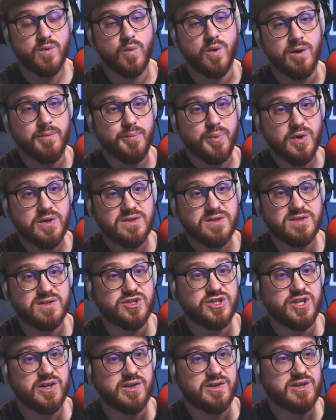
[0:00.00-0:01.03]
One person
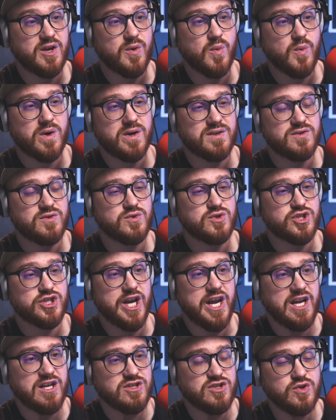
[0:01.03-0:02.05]
shared that they wanted to
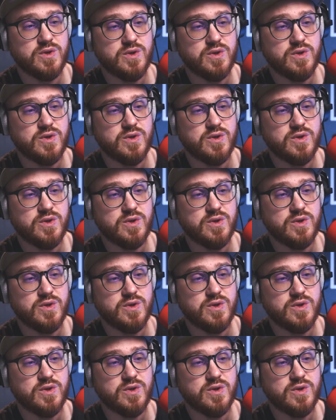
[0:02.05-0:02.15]
change